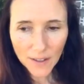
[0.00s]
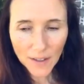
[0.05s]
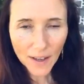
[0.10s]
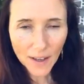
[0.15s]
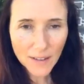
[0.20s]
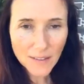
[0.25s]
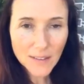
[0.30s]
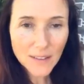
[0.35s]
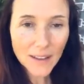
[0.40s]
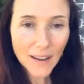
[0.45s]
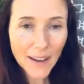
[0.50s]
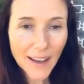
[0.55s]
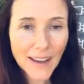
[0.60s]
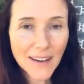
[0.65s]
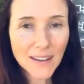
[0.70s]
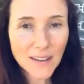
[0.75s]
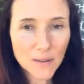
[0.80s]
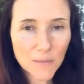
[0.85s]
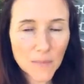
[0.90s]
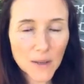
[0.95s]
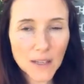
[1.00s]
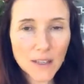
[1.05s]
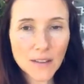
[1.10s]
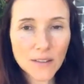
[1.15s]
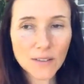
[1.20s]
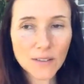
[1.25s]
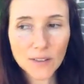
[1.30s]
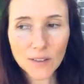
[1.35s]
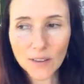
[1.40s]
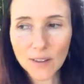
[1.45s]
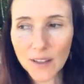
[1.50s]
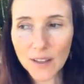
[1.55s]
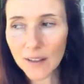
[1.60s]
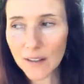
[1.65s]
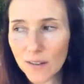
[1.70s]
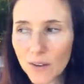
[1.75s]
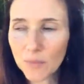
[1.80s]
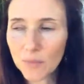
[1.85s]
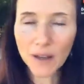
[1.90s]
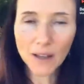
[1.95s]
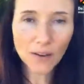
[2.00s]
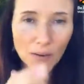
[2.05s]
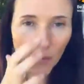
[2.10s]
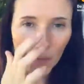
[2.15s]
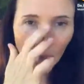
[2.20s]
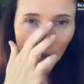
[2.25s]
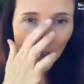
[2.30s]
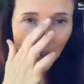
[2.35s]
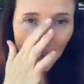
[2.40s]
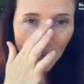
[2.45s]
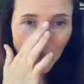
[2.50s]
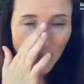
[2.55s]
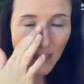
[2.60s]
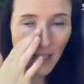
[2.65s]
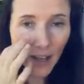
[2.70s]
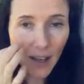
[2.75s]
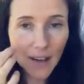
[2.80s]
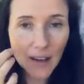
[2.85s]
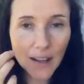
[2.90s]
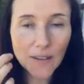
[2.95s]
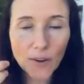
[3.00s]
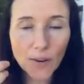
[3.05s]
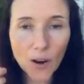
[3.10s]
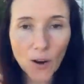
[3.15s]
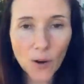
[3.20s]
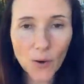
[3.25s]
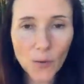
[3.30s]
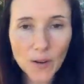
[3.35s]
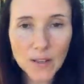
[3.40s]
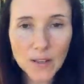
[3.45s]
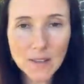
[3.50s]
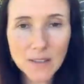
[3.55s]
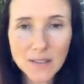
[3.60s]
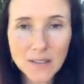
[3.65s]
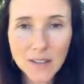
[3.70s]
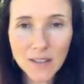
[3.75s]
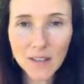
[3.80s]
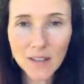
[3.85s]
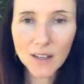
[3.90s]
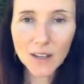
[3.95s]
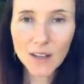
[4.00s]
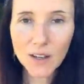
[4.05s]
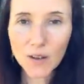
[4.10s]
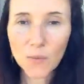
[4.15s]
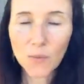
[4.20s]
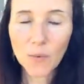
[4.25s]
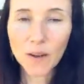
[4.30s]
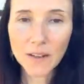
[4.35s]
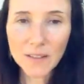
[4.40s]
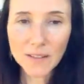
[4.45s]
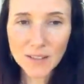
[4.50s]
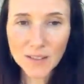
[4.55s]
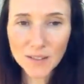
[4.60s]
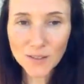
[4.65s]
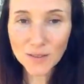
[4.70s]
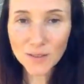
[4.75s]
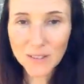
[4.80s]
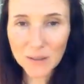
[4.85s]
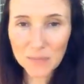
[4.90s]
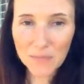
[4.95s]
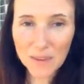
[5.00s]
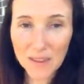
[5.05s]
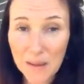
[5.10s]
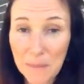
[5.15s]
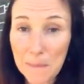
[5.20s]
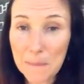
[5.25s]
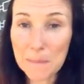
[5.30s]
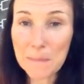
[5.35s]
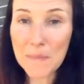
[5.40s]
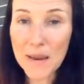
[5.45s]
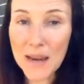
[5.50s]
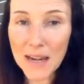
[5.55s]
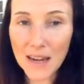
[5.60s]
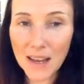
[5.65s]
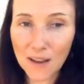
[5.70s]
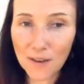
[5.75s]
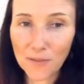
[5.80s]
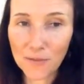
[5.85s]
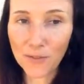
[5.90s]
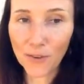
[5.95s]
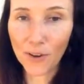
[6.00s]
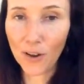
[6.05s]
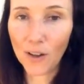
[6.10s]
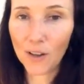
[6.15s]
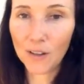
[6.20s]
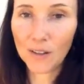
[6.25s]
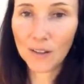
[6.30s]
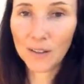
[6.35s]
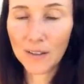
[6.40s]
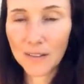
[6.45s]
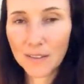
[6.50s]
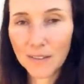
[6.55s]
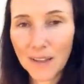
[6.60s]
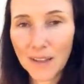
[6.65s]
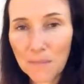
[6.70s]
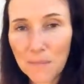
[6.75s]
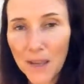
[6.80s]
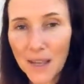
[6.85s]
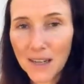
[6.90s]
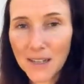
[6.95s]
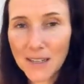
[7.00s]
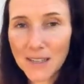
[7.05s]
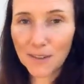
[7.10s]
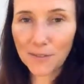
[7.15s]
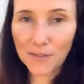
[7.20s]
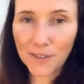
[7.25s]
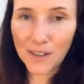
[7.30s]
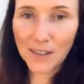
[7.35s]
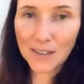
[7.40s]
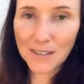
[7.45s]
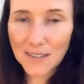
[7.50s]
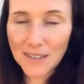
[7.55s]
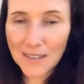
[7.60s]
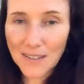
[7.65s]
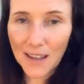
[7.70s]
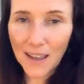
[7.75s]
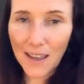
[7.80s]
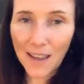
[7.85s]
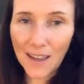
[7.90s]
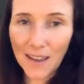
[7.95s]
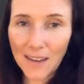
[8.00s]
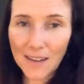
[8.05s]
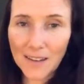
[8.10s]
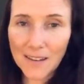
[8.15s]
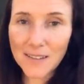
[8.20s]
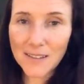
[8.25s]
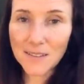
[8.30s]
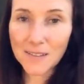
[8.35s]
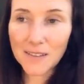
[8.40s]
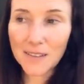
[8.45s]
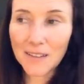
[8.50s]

has guided me so that no matter what I've done, I've always wanted to do something meaningful that made a difference and